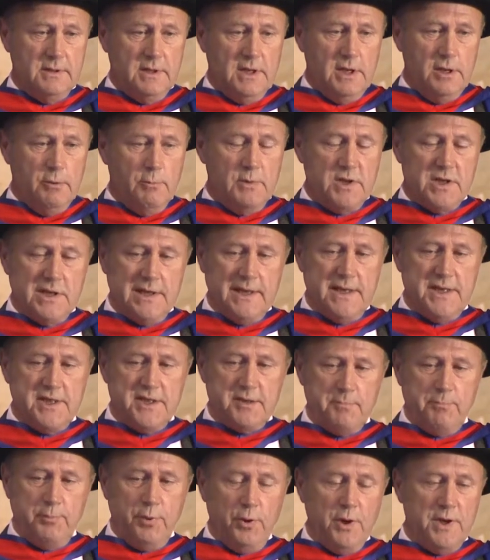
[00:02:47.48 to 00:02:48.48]
which leads
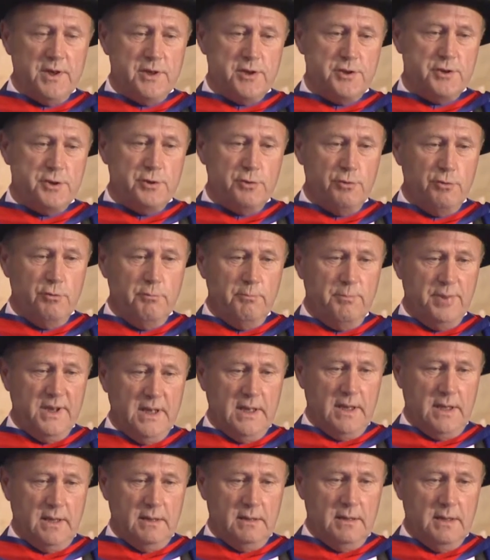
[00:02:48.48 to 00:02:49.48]
to point
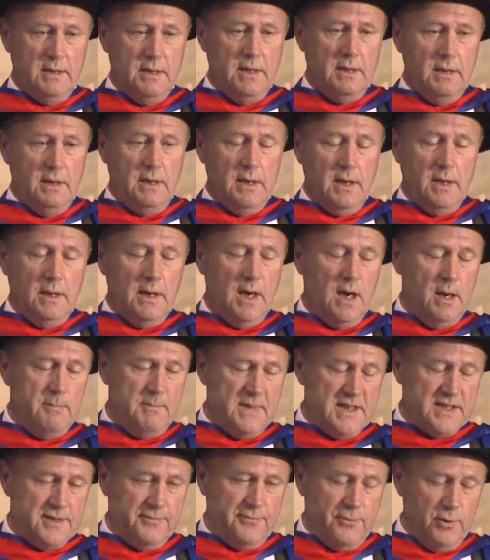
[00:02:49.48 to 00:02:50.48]
2B, a
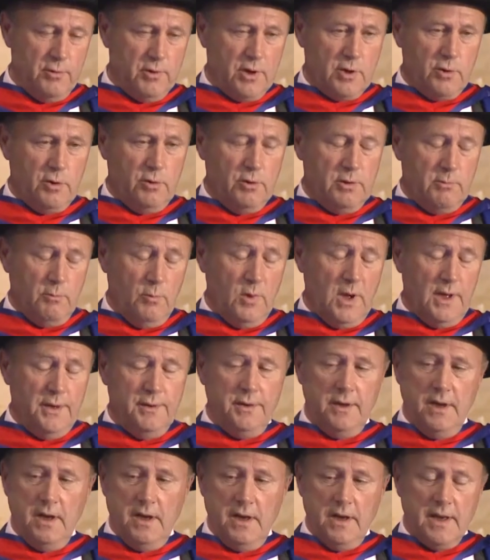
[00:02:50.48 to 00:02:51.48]
metaphorical
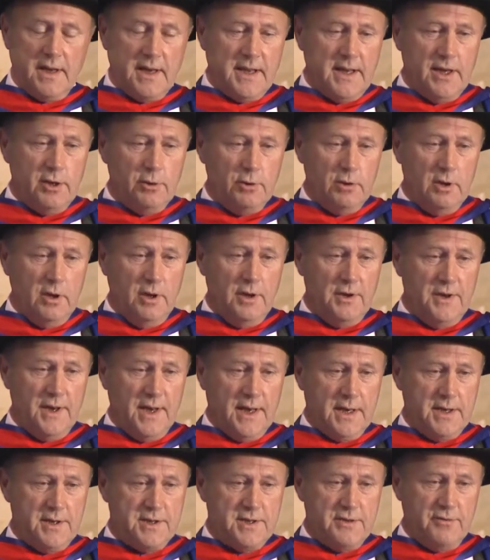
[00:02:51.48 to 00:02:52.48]
one: kill
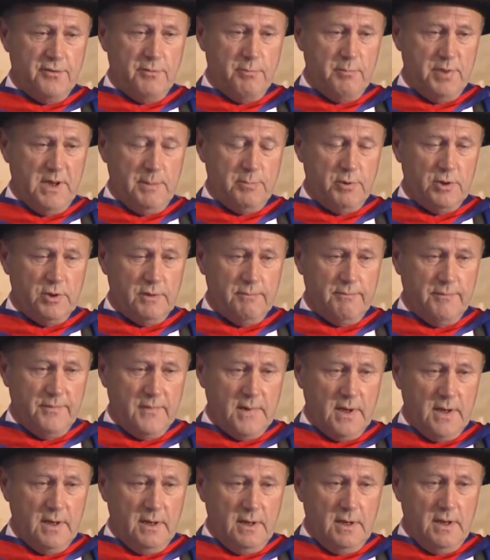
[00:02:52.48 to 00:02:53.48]
negative people.
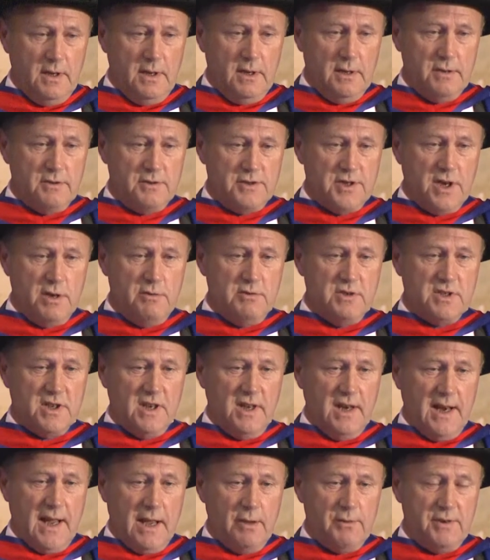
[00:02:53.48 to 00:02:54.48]
Don't
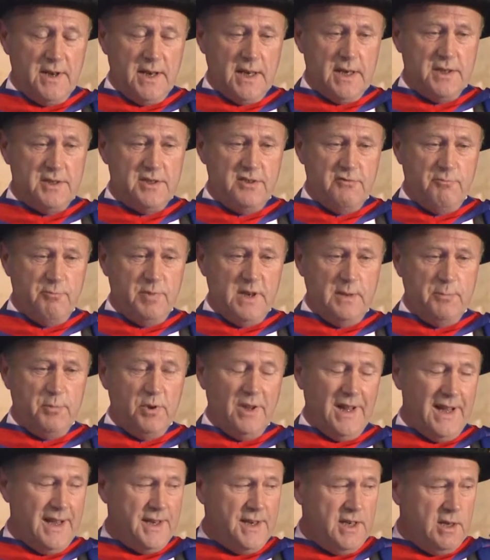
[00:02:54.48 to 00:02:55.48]
allow negative
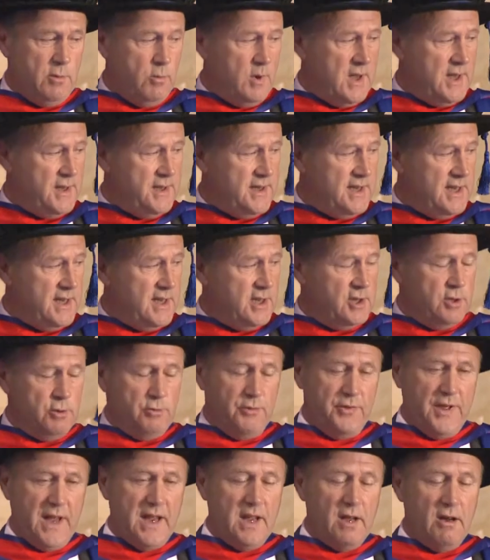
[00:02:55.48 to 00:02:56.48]
people anywhere near you.
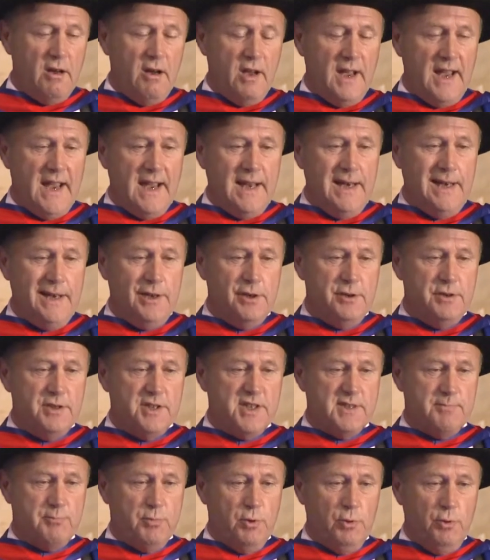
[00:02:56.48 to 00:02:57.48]
They are alien
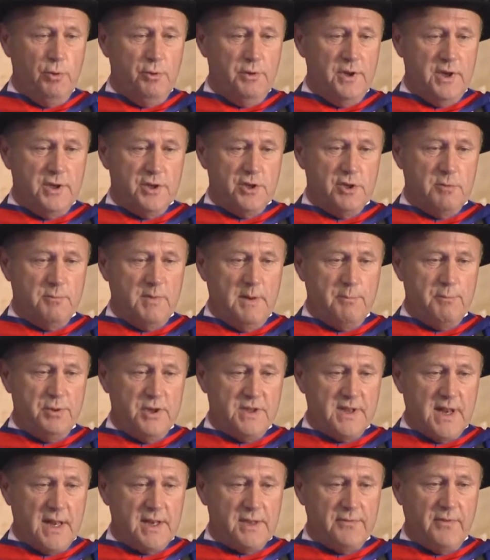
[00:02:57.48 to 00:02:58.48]
spawn and should be
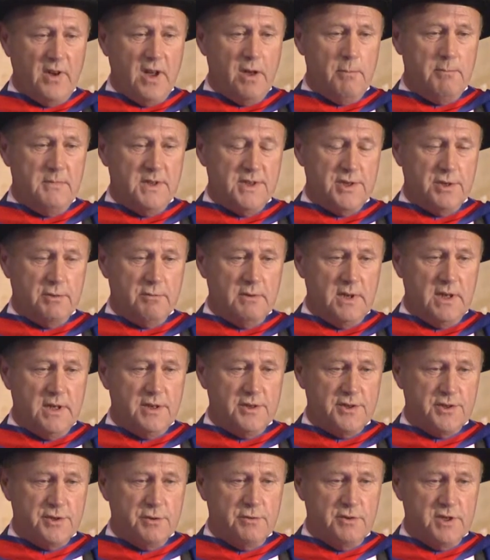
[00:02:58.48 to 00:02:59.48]
put out of our misery
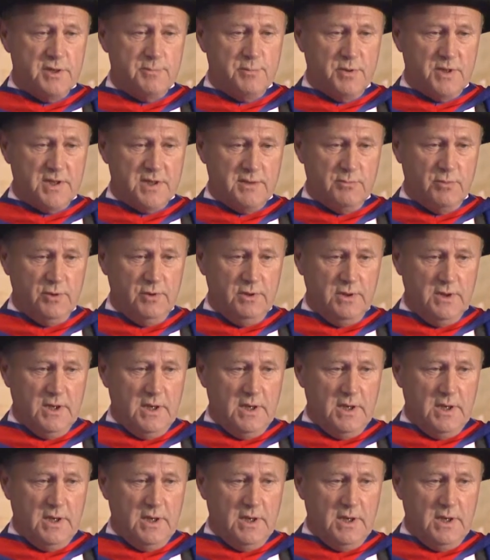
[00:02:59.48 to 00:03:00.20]
as soon as possible,